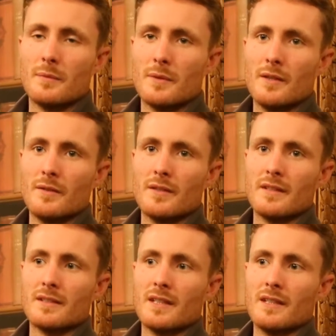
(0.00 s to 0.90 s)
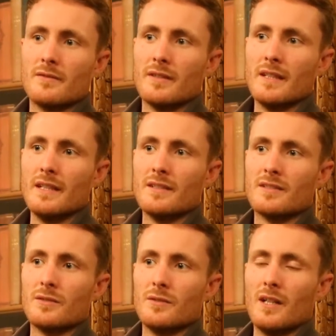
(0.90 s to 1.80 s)
around it itself is
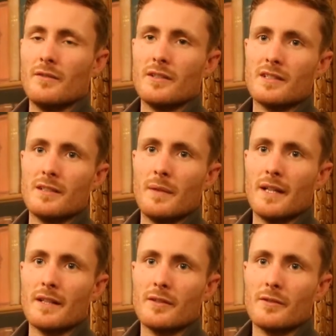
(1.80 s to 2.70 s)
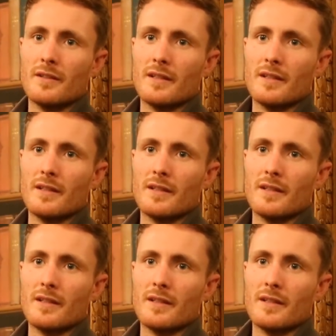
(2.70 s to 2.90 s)
so obviously manicured